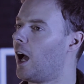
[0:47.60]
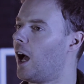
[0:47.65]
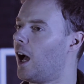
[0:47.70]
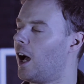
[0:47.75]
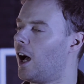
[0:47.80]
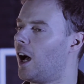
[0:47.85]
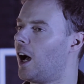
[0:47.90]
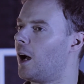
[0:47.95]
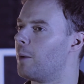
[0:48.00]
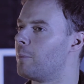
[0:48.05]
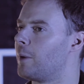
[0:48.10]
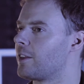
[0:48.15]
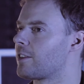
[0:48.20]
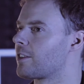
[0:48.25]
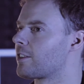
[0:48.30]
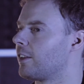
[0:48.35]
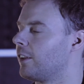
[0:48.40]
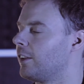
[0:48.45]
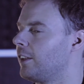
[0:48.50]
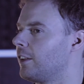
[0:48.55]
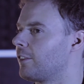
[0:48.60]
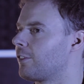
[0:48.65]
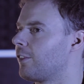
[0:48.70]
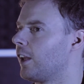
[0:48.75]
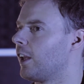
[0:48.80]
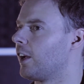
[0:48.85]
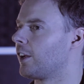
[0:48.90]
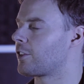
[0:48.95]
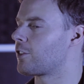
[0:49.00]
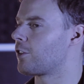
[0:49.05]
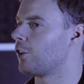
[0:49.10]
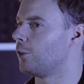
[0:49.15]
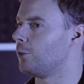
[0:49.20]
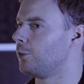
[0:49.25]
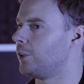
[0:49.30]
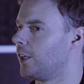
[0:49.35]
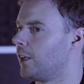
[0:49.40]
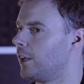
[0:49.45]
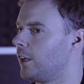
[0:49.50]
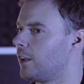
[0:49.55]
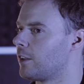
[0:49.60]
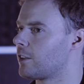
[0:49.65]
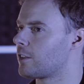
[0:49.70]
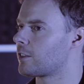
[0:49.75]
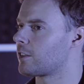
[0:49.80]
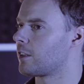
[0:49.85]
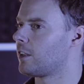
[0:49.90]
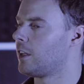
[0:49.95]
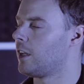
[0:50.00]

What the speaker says: and studied for like 2 years.